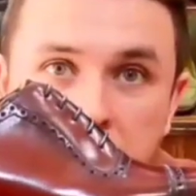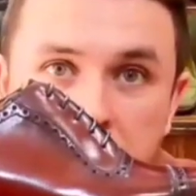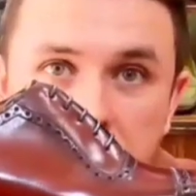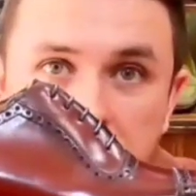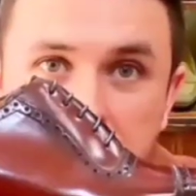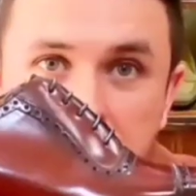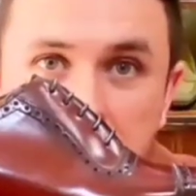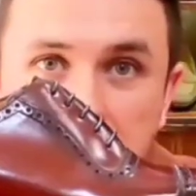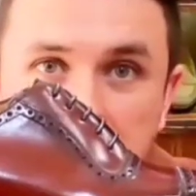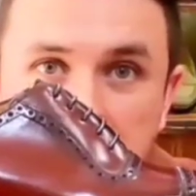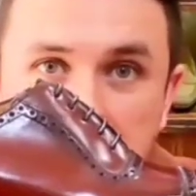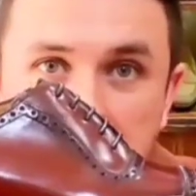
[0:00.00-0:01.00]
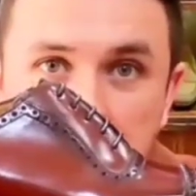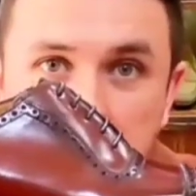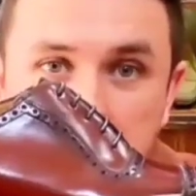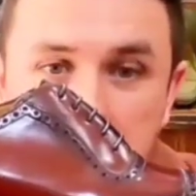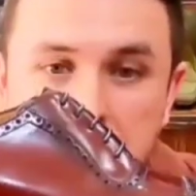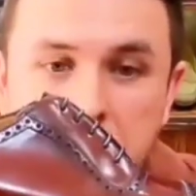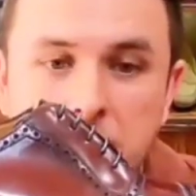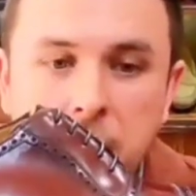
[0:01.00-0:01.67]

this is where it's gonna be.